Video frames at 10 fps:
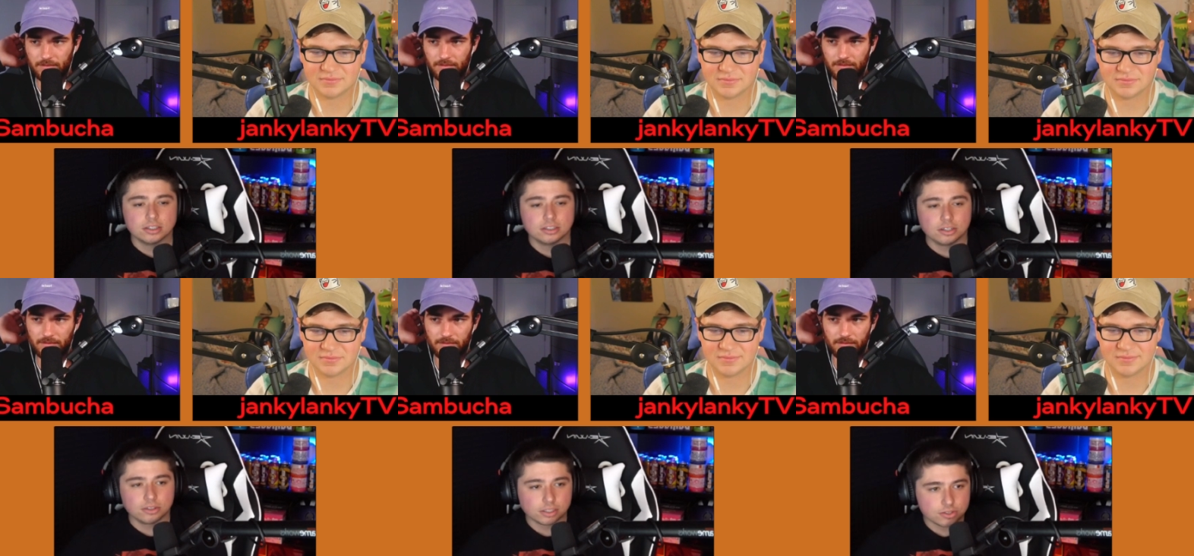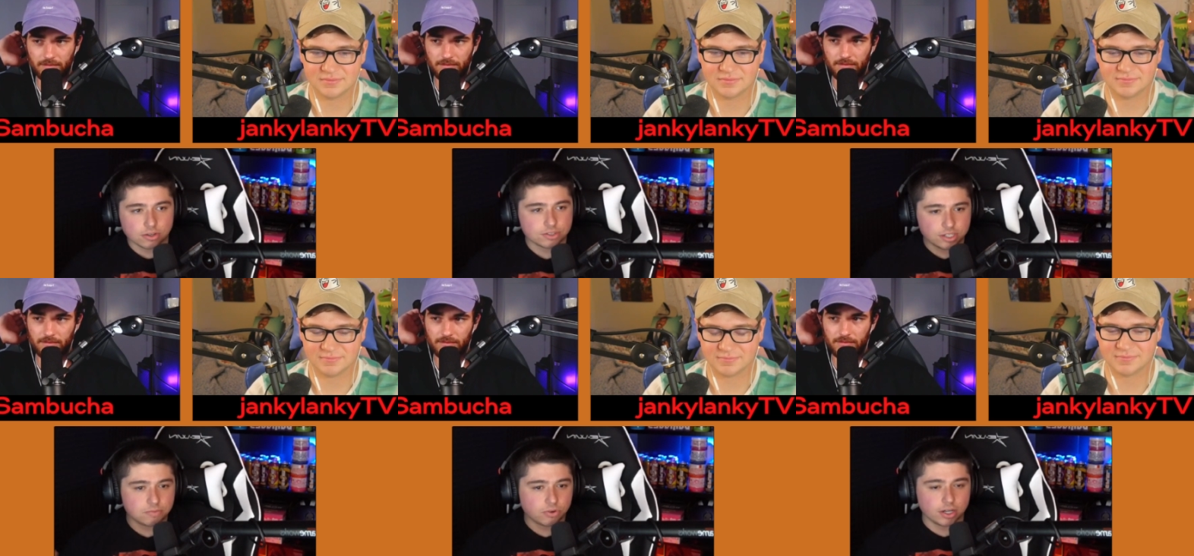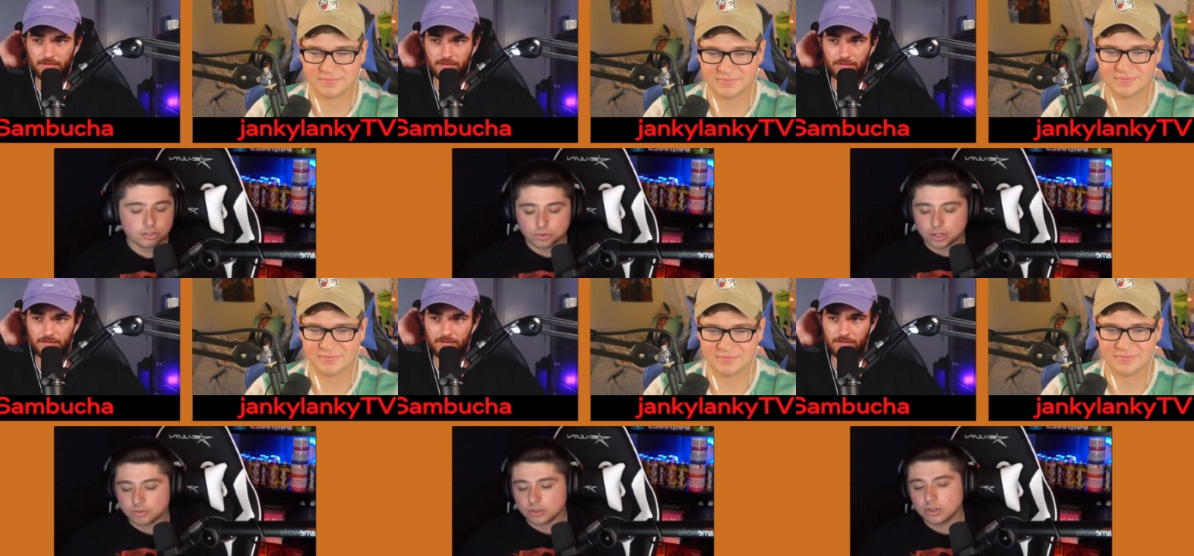Speaker 1: You know, like it's all Steam credit or
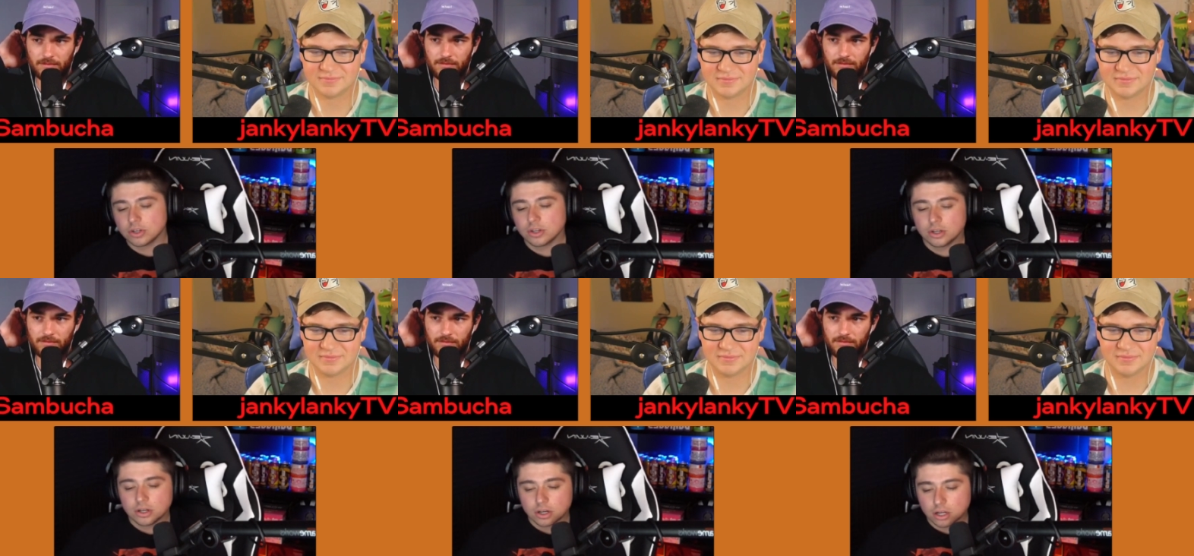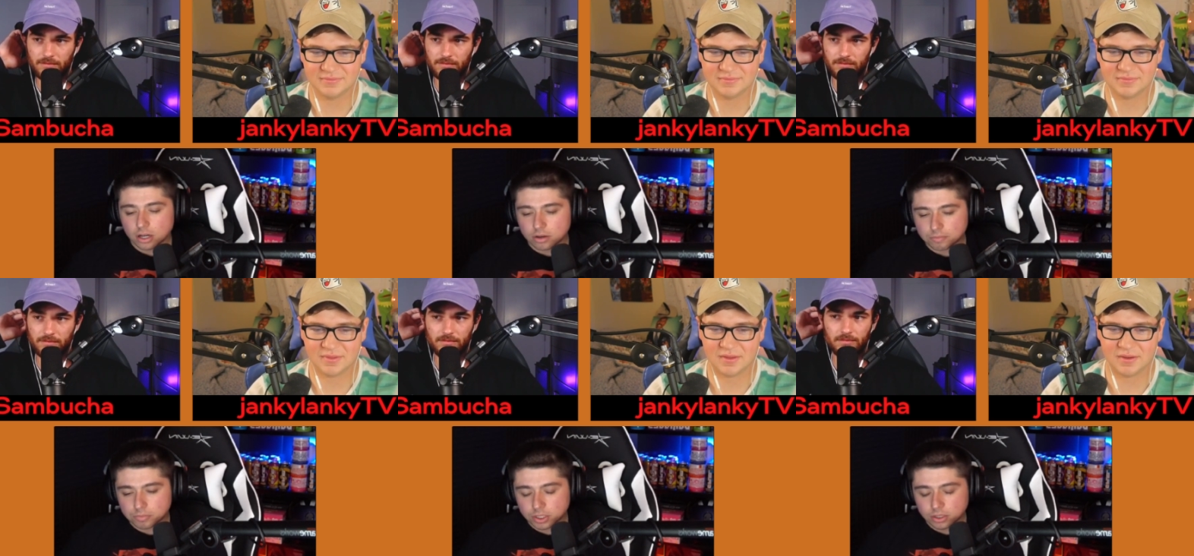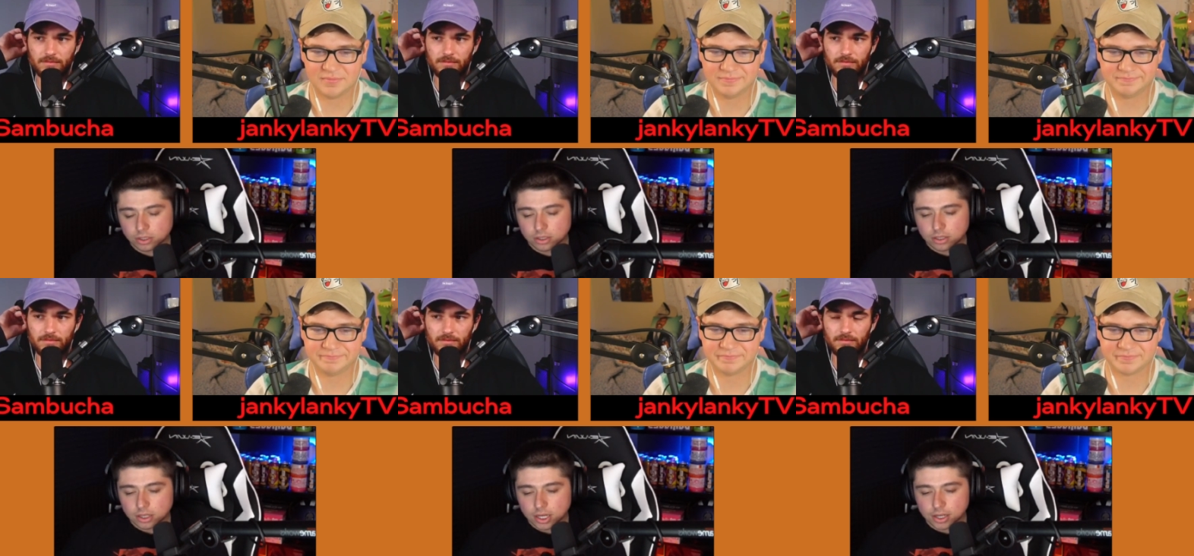whatever. Um,
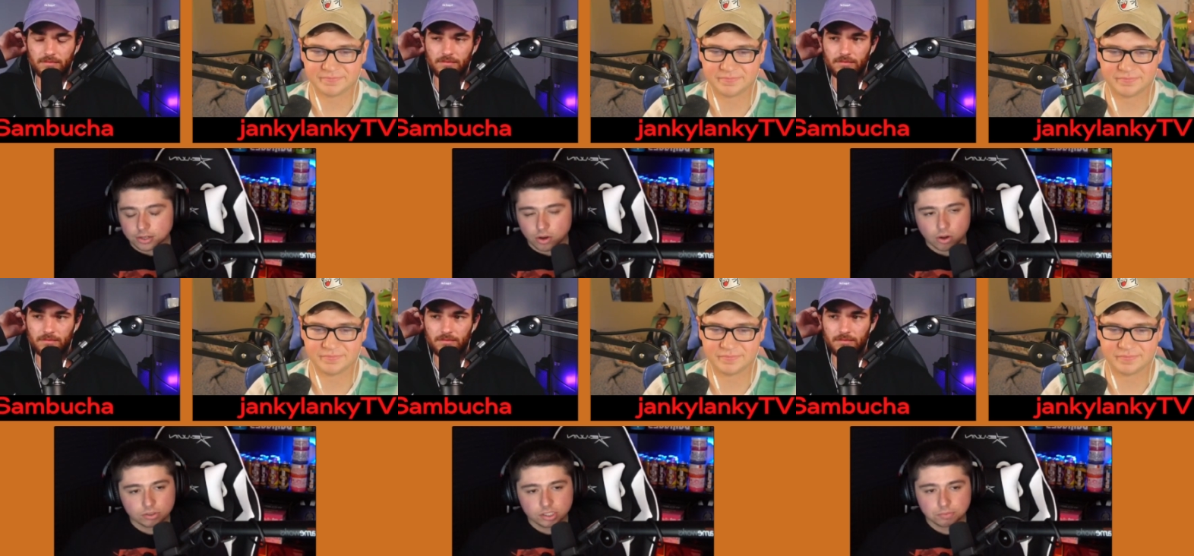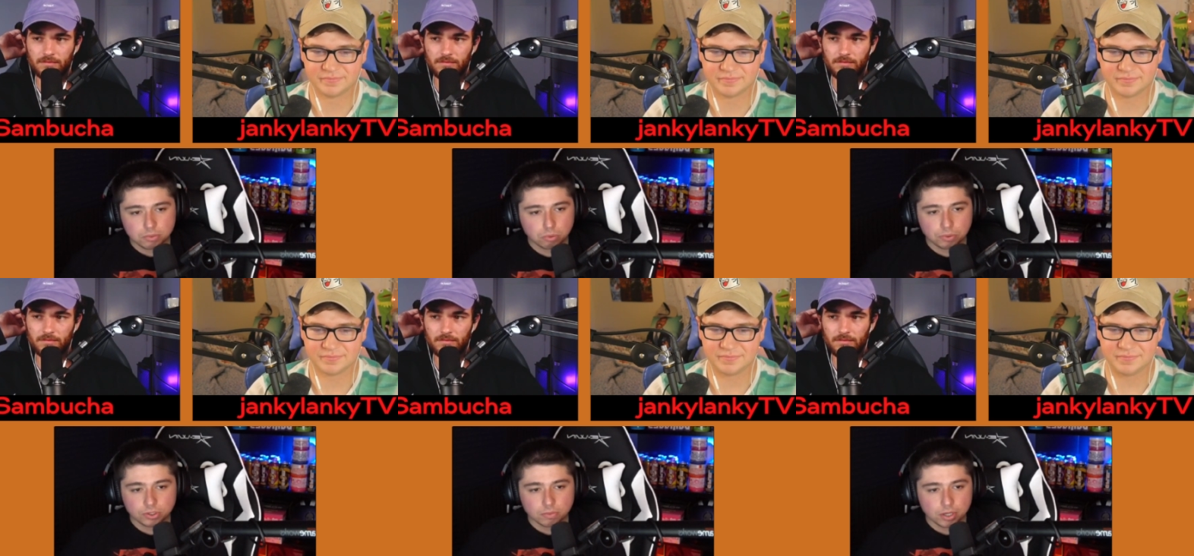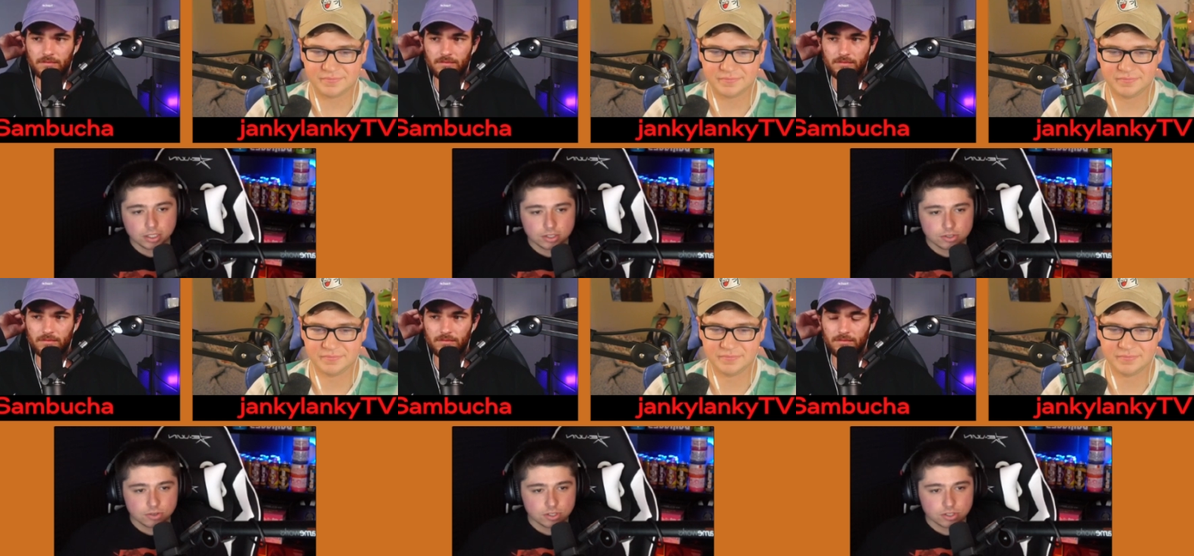and mm. all these people put their money
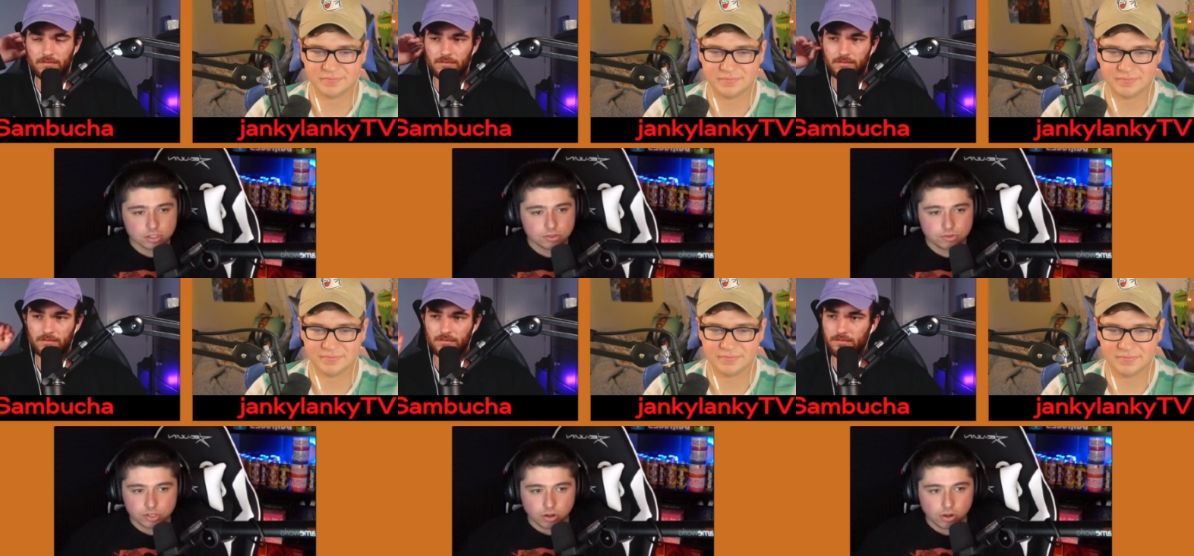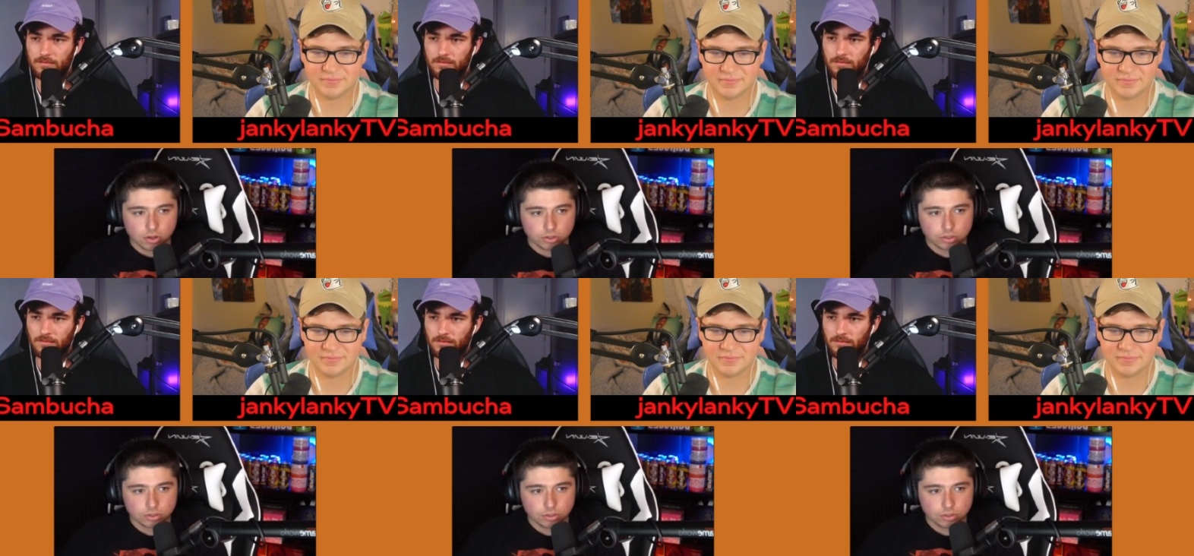into it and just lose it all.